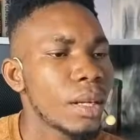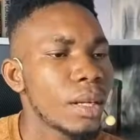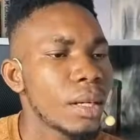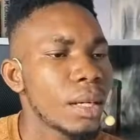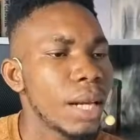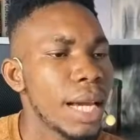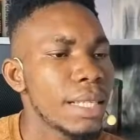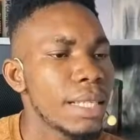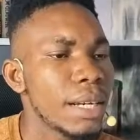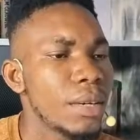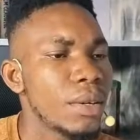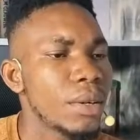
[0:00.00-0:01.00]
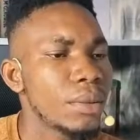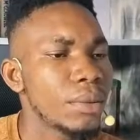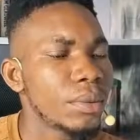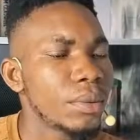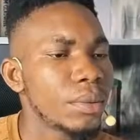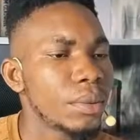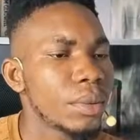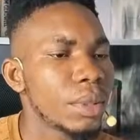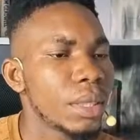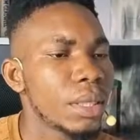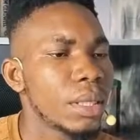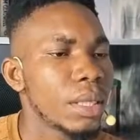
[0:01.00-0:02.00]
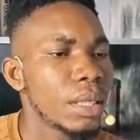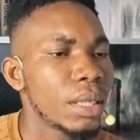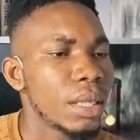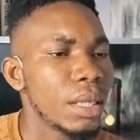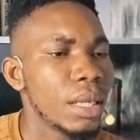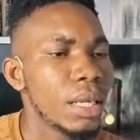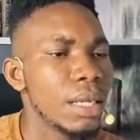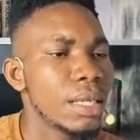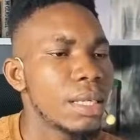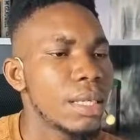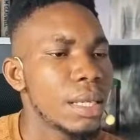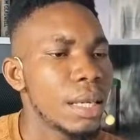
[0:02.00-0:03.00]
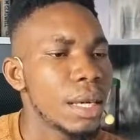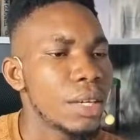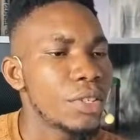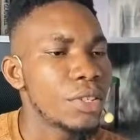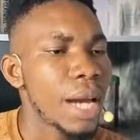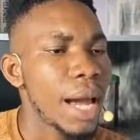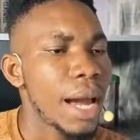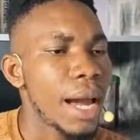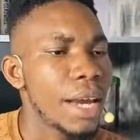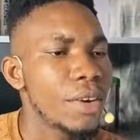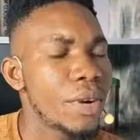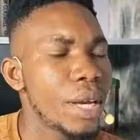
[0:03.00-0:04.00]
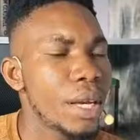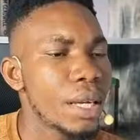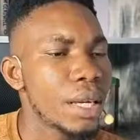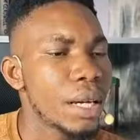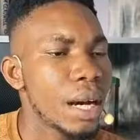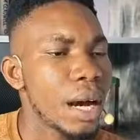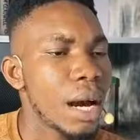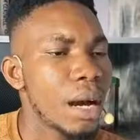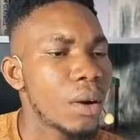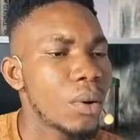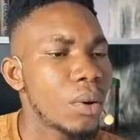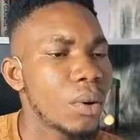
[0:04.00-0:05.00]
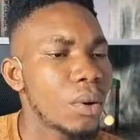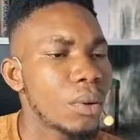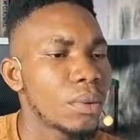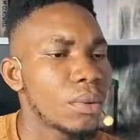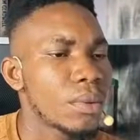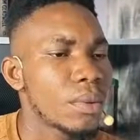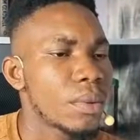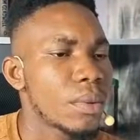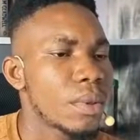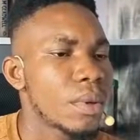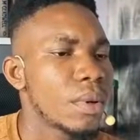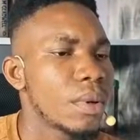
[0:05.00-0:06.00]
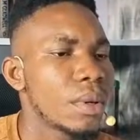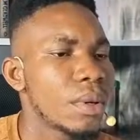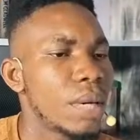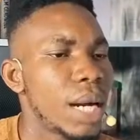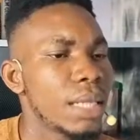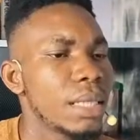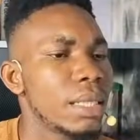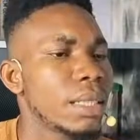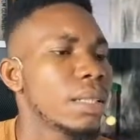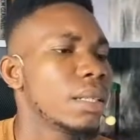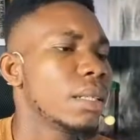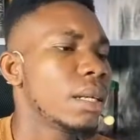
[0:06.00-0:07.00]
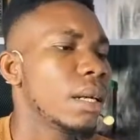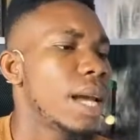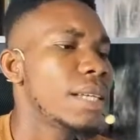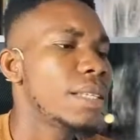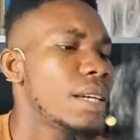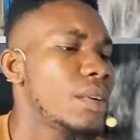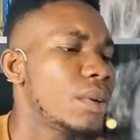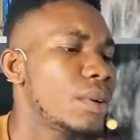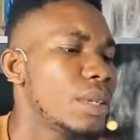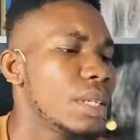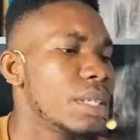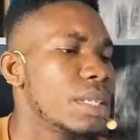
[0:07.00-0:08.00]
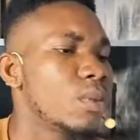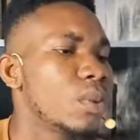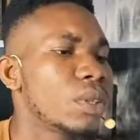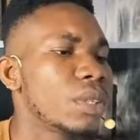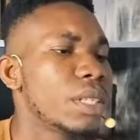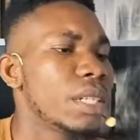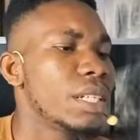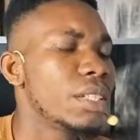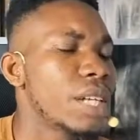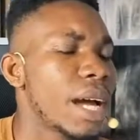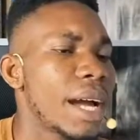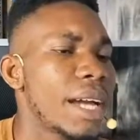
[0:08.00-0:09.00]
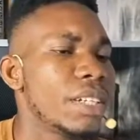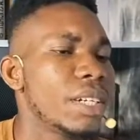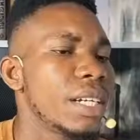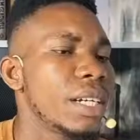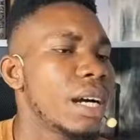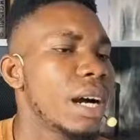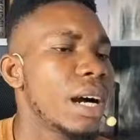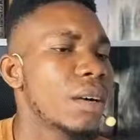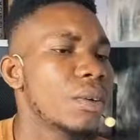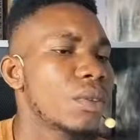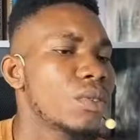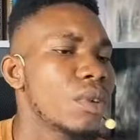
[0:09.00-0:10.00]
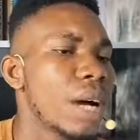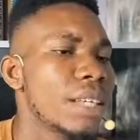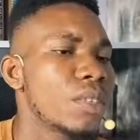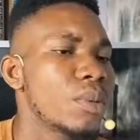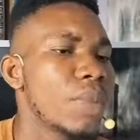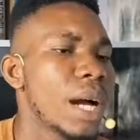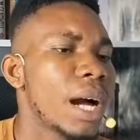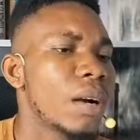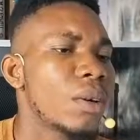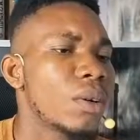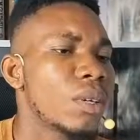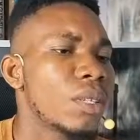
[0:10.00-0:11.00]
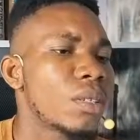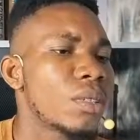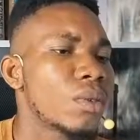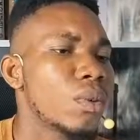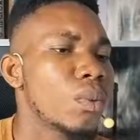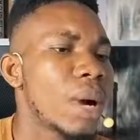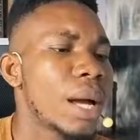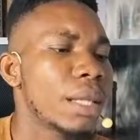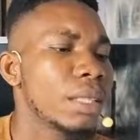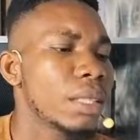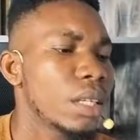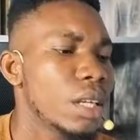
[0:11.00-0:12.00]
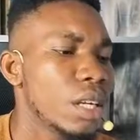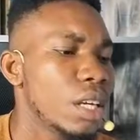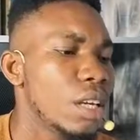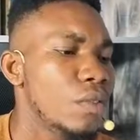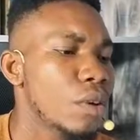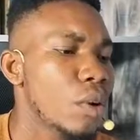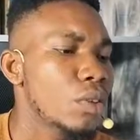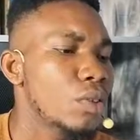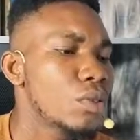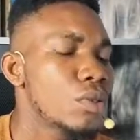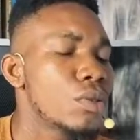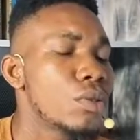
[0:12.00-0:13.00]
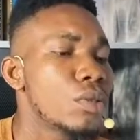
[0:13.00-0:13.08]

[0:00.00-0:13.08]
Glycerol is a trihydric alcohol. All right. Glycerol is what? A trihydric alcohol. So isopropyl alcohol is also 1. If you want to